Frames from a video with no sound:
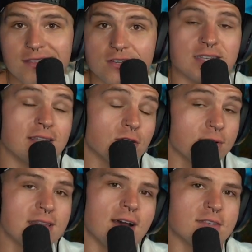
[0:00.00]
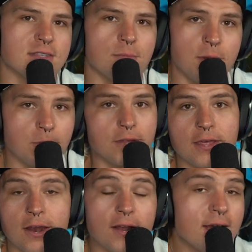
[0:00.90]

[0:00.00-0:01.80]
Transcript: there's literally thousands of people in there